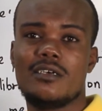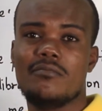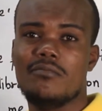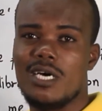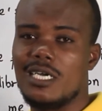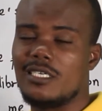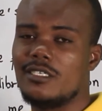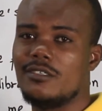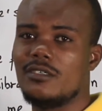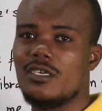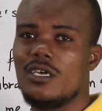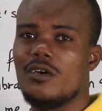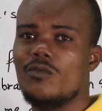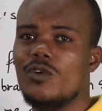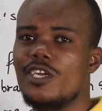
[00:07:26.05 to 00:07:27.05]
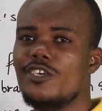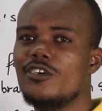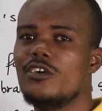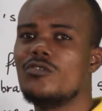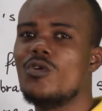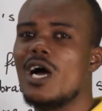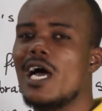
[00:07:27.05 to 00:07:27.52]
But when you
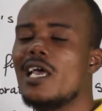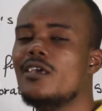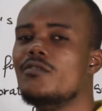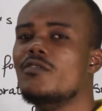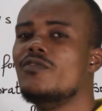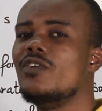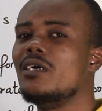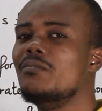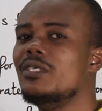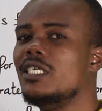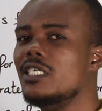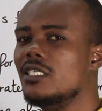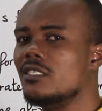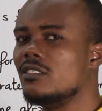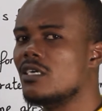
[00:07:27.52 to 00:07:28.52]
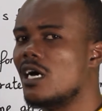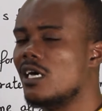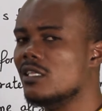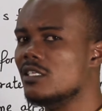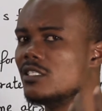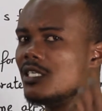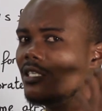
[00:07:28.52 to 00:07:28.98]
cry, ou fait bruit. I
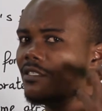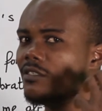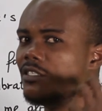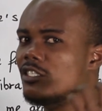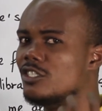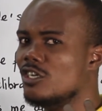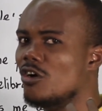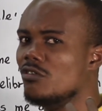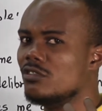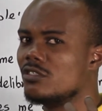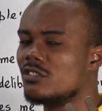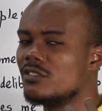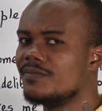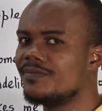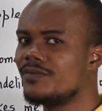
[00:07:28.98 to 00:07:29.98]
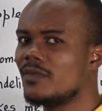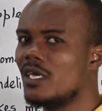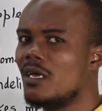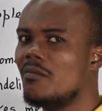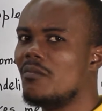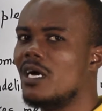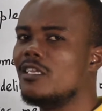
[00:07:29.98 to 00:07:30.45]
listen to the nose.
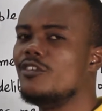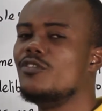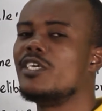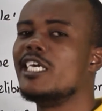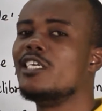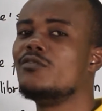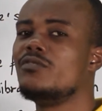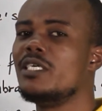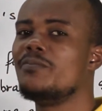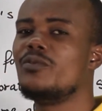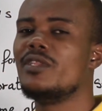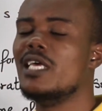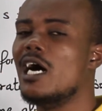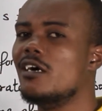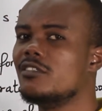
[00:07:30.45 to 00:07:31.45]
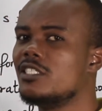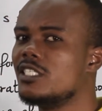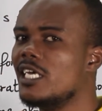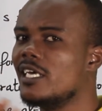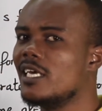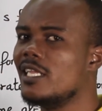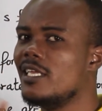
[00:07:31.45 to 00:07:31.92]
But you can weep without
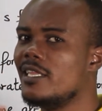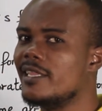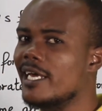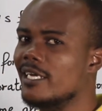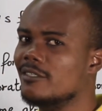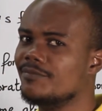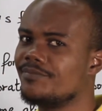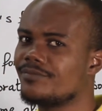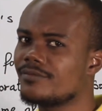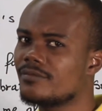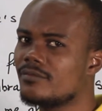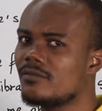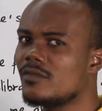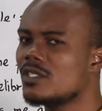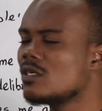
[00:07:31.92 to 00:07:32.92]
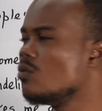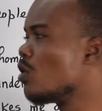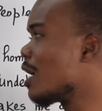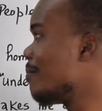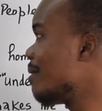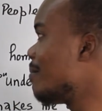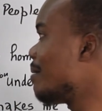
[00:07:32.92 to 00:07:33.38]
saying anything. Ou
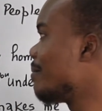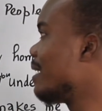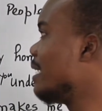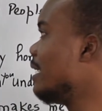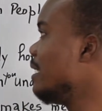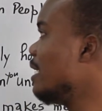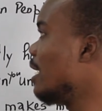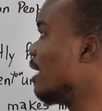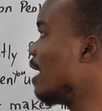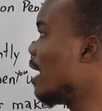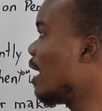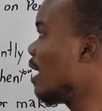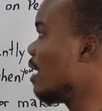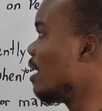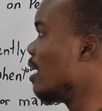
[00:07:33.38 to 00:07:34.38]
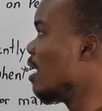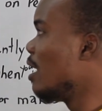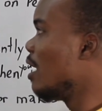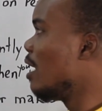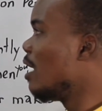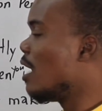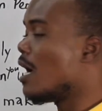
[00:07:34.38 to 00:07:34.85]
capable ap crier là,
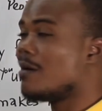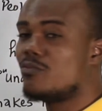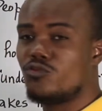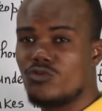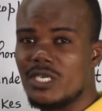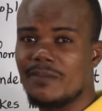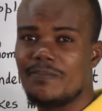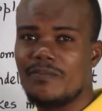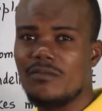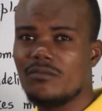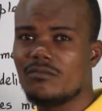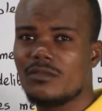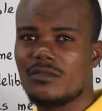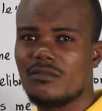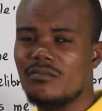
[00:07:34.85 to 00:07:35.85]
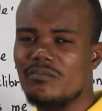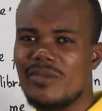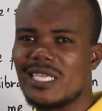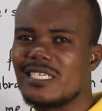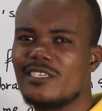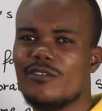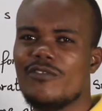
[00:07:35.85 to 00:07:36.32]
ap weep,
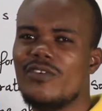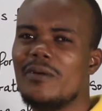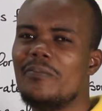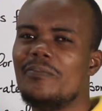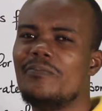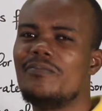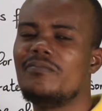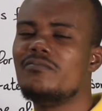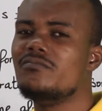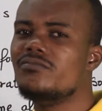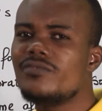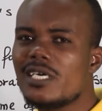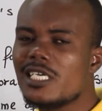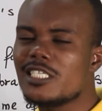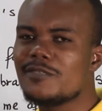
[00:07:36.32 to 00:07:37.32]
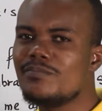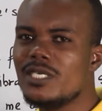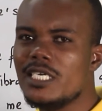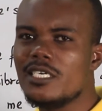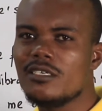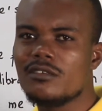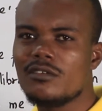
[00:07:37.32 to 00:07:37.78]
m'batan ou fait plus
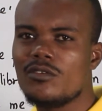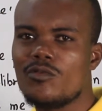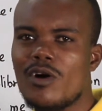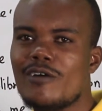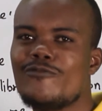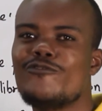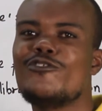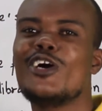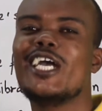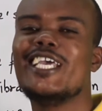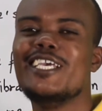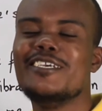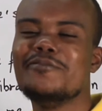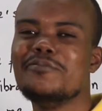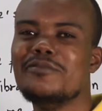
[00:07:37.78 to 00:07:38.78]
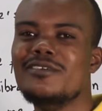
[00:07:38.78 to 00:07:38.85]
bruit, ou ap free.